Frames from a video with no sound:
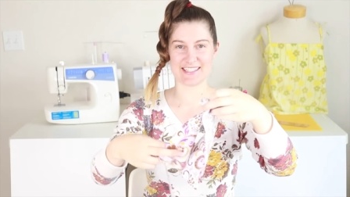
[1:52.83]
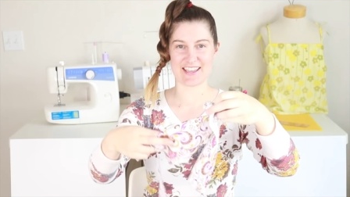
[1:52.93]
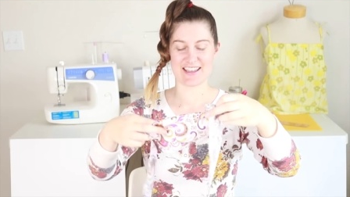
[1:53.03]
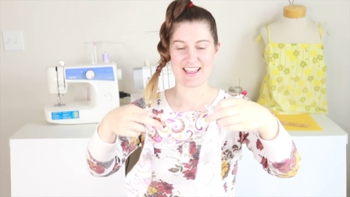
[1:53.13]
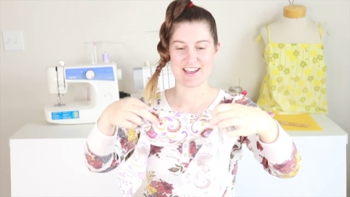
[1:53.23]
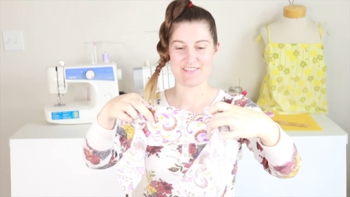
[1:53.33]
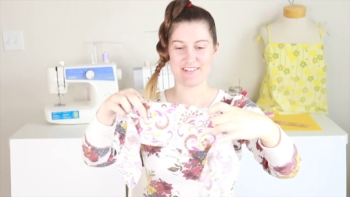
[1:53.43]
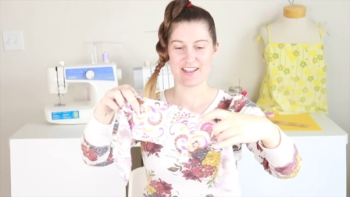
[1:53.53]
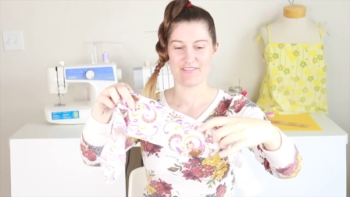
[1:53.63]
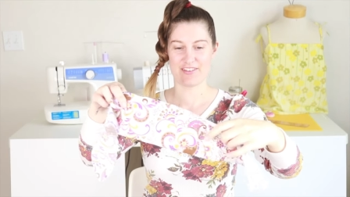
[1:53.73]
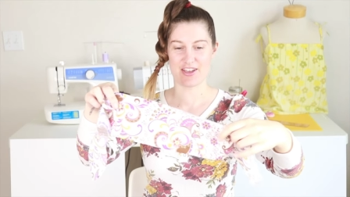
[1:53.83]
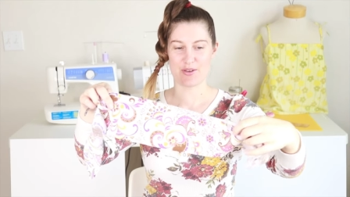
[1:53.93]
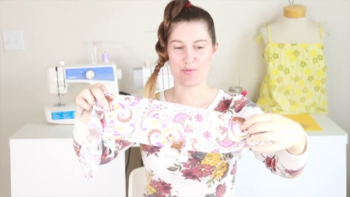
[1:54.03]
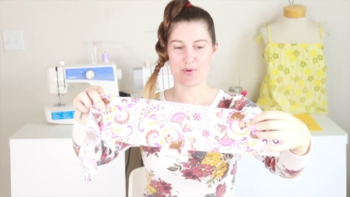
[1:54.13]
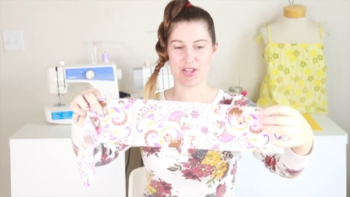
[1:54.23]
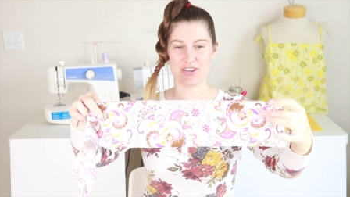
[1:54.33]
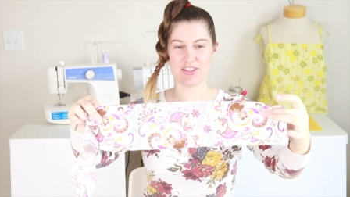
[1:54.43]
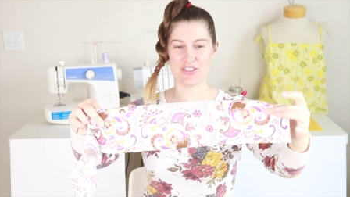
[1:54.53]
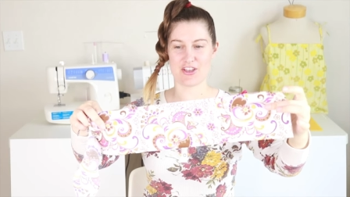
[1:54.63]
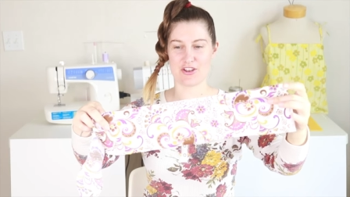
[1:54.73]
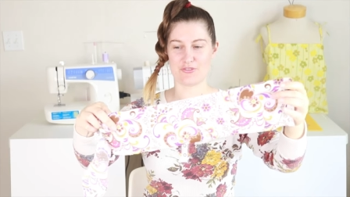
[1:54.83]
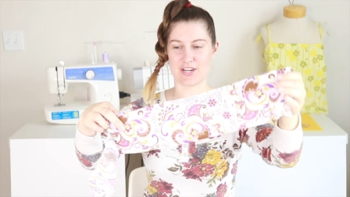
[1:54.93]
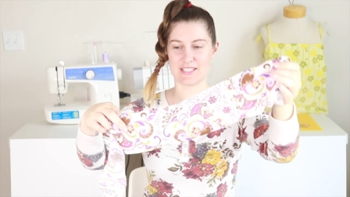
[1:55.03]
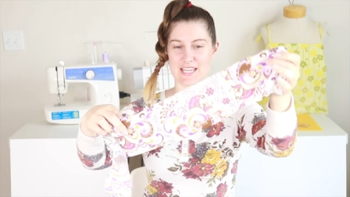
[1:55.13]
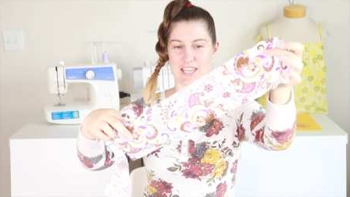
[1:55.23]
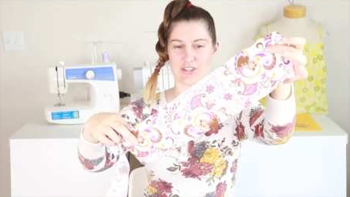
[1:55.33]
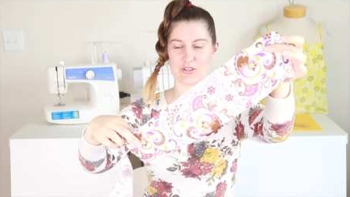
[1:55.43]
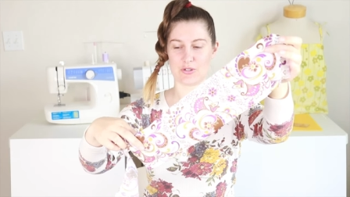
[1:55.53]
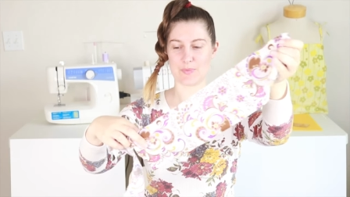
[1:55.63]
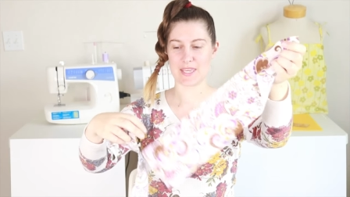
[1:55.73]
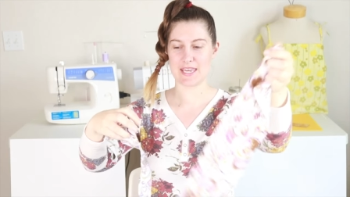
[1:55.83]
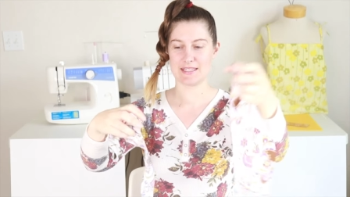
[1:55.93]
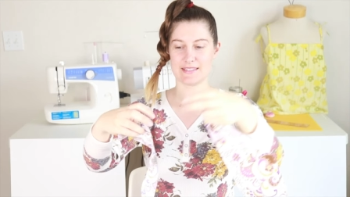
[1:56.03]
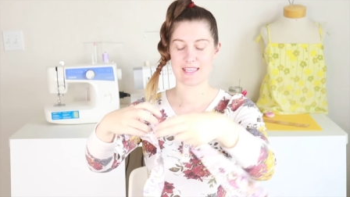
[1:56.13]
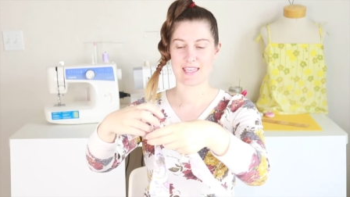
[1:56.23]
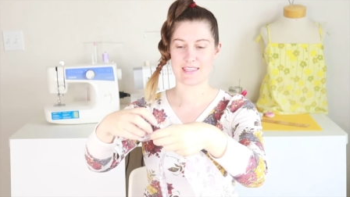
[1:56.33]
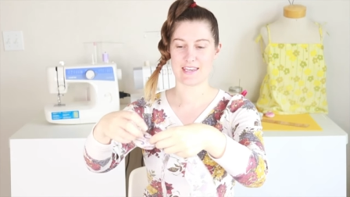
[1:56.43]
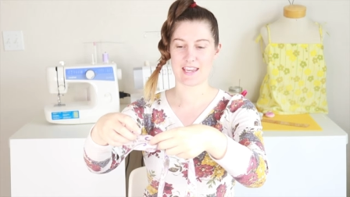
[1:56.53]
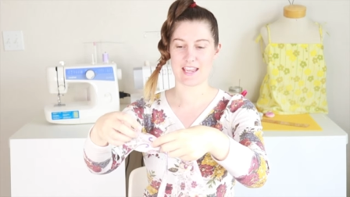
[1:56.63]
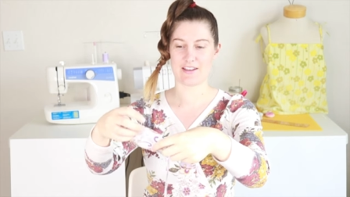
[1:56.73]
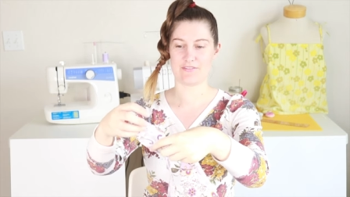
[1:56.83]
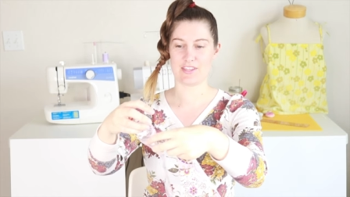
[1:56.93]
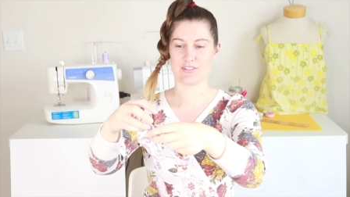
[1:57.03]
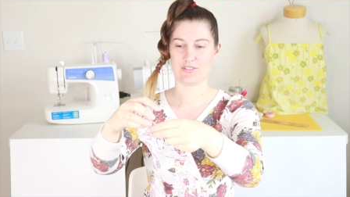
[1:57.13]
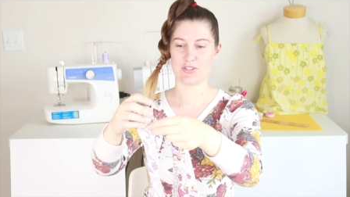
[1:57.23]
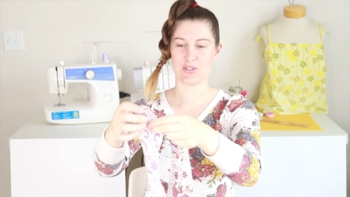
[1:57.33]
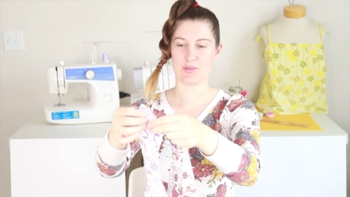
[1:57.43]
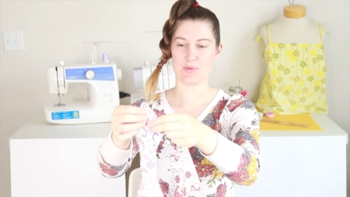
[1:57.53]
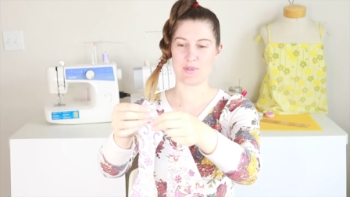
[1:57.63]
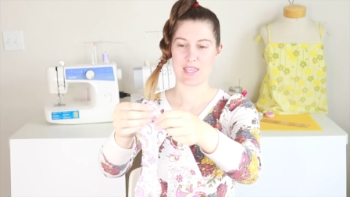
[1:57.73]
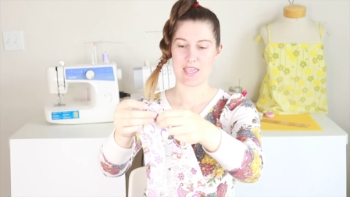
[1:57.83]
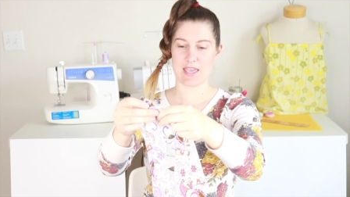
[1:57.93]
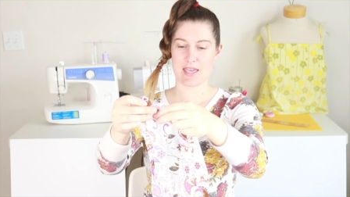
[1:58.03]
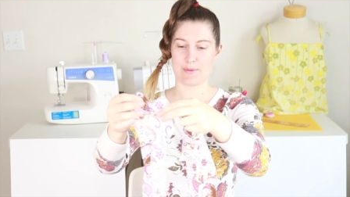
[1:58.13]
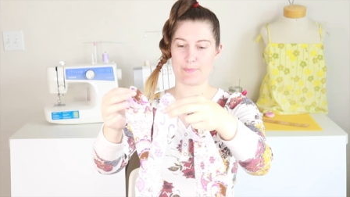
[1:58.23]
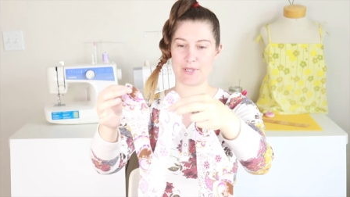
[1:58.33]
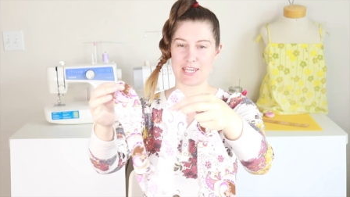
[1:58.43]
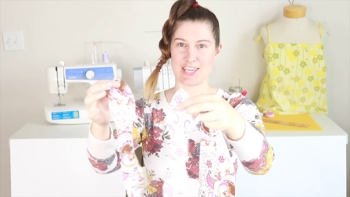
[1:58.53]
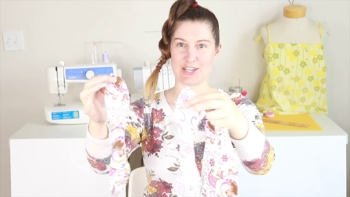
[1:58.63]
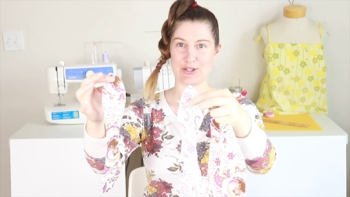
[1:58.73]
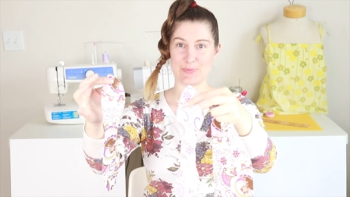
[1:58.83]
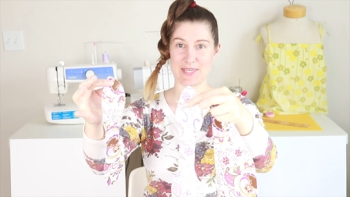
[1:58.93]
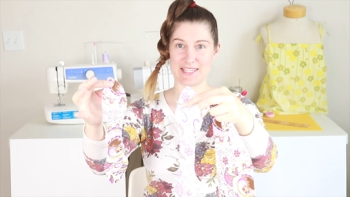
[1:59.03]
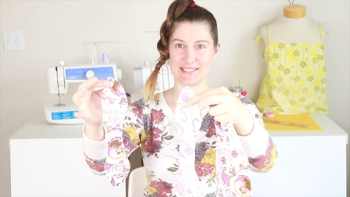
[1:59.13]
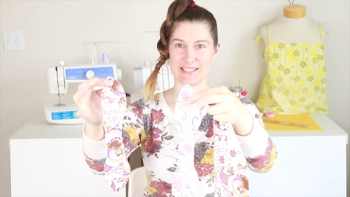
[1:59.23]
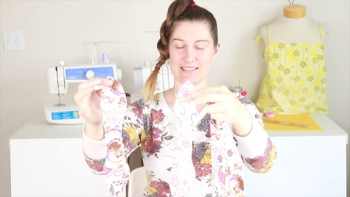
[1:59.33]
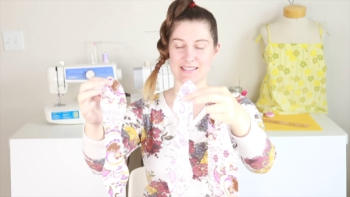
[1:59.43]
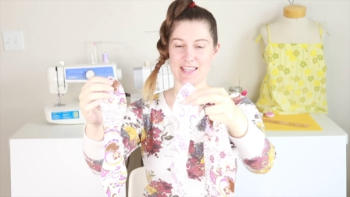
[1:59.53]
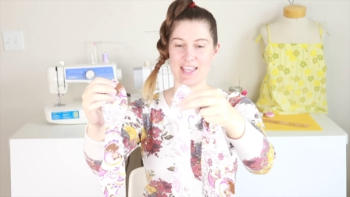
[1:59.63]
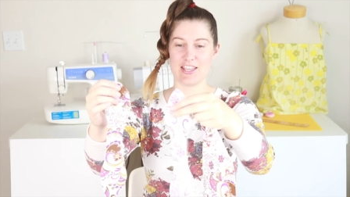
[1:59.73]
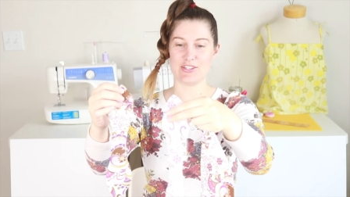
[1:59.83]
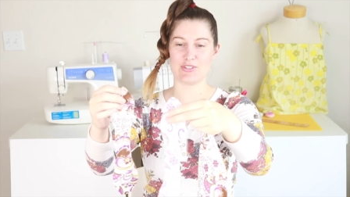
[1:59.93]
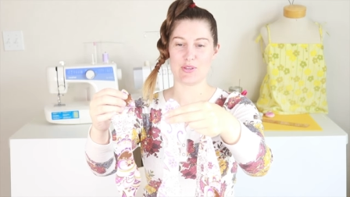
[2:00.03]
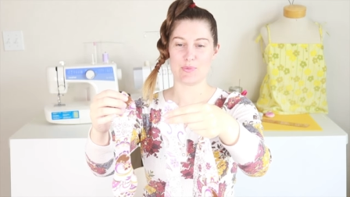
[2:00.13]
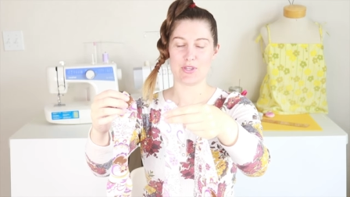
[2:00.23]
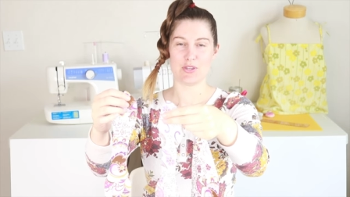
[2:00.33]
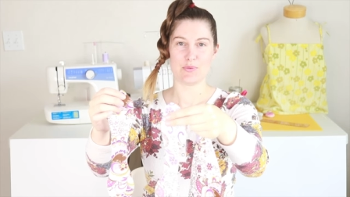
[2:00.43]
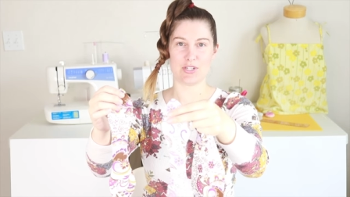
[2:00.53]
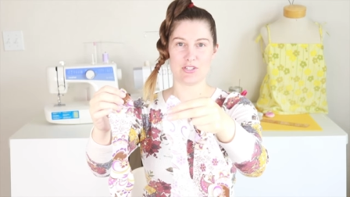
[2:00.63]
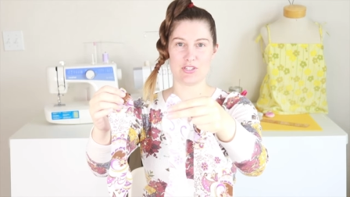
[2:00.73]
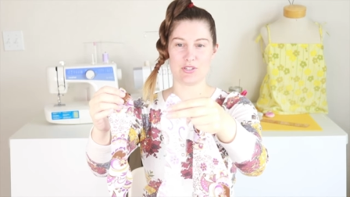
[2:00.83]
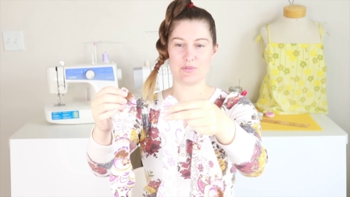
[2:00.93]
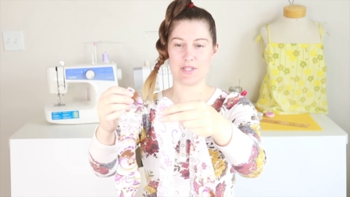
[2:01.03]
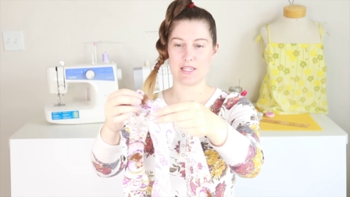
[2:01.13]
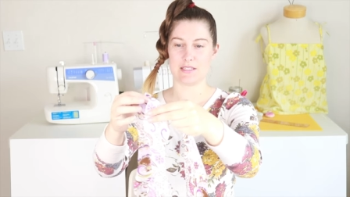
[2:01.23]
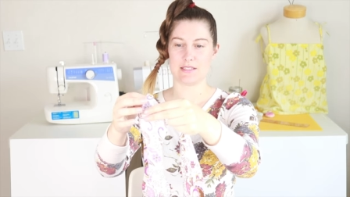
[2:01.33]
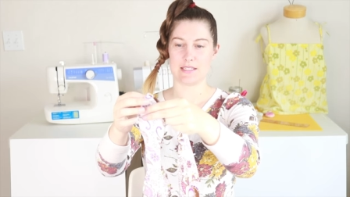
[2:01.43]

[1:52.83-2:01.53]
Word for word: cut out. I've got one long rectangular piece, and then I have these two bunny ear pieces. So what you want to do is